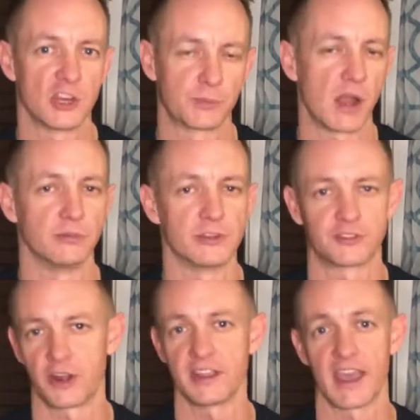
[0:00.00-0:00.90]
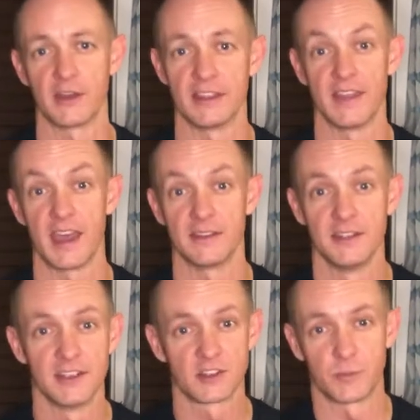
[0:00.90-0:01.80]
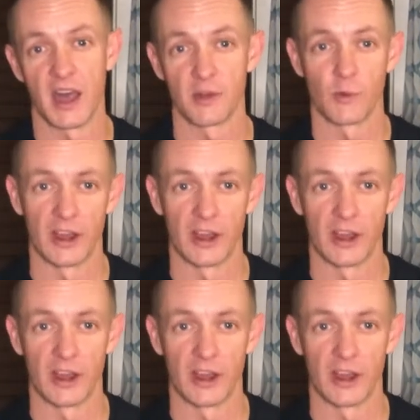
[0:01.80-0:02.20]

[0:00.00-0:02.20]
you're probably starting out in that spot